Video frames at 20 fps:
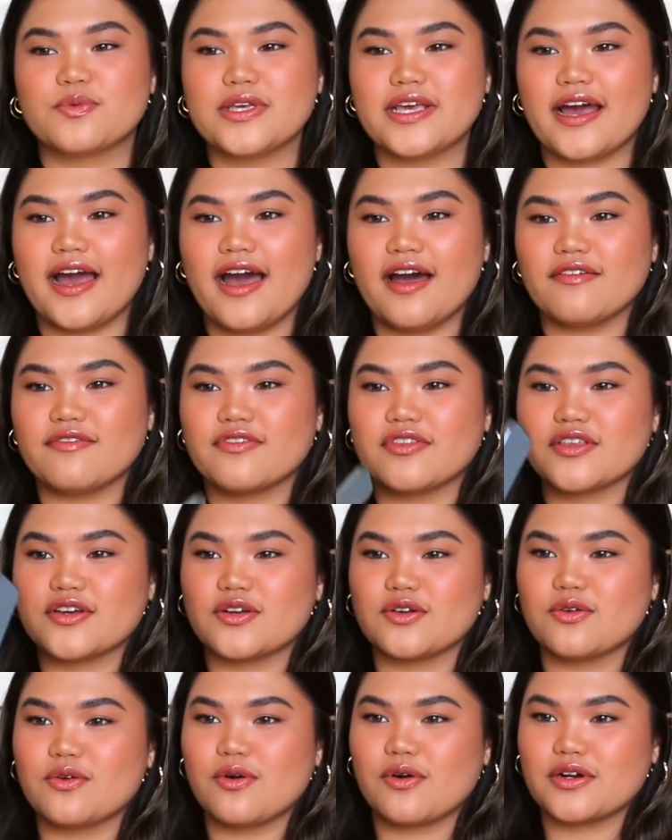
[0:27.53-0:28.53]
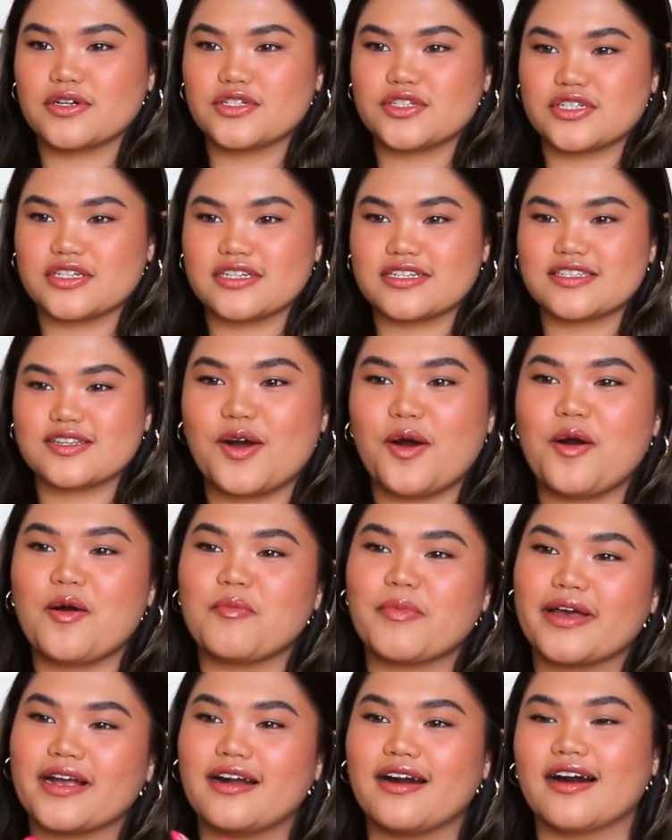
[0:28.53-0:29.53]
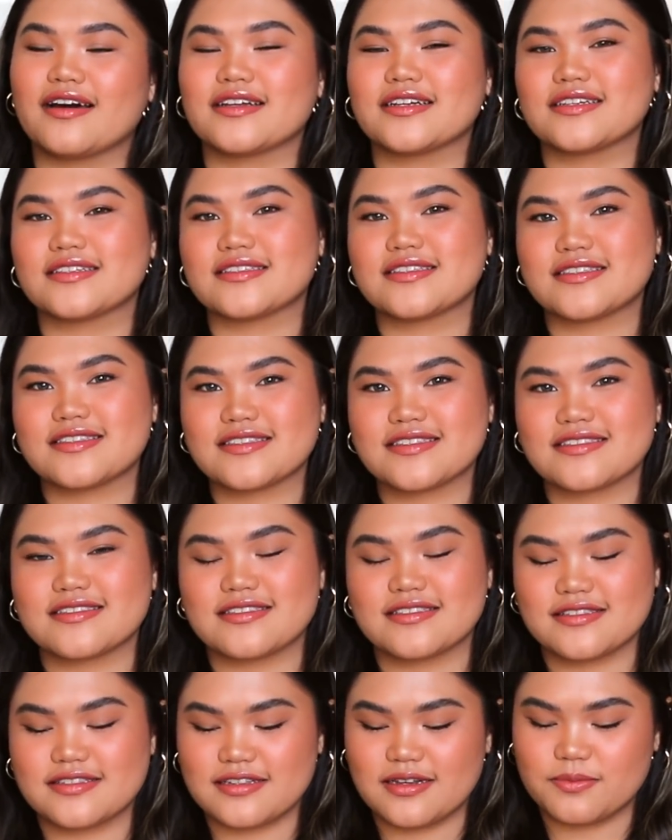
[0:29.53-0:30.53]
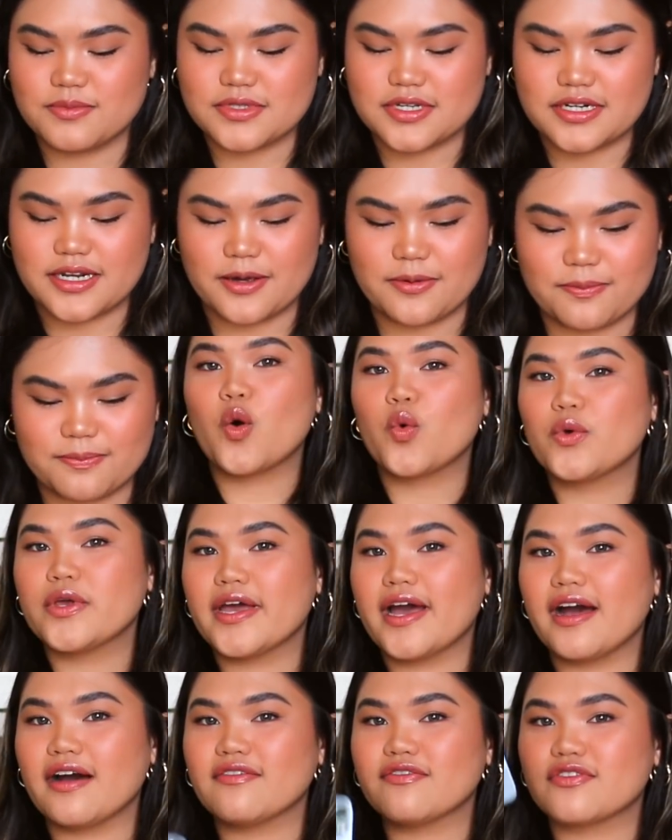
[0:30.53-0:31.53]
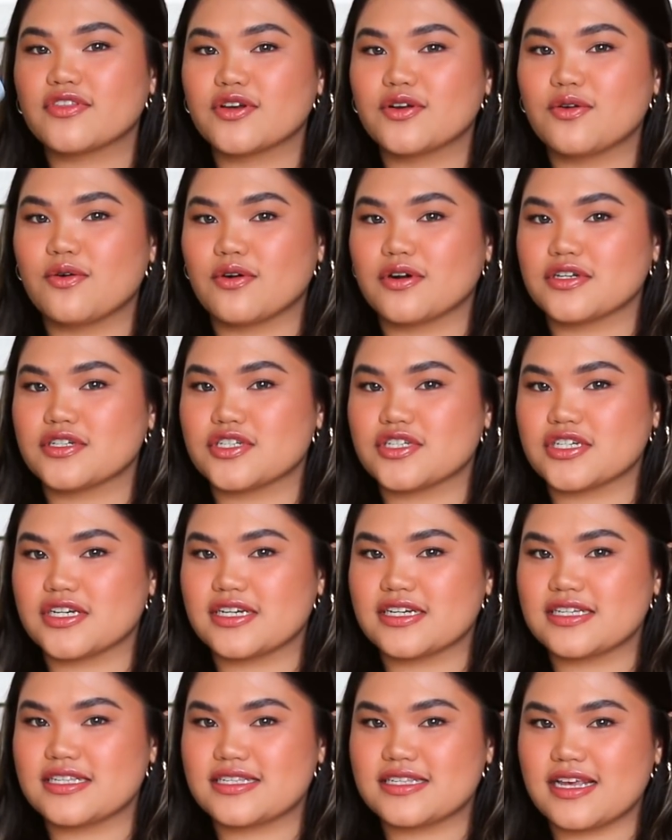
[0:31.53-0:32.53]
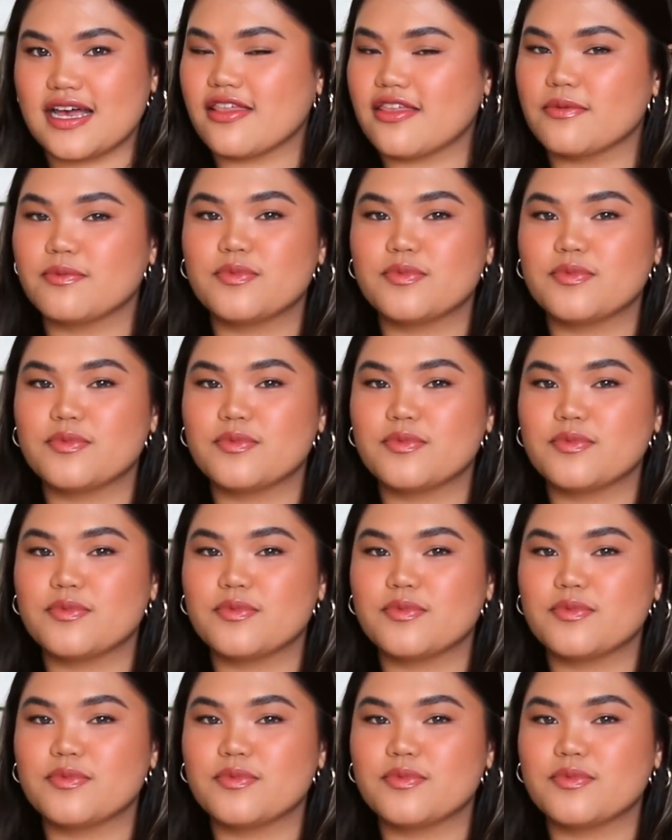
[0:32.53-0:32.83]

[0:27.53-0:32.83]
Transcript: We have the gorgeous, oh my god, it's upside down. We have the gorgeous, the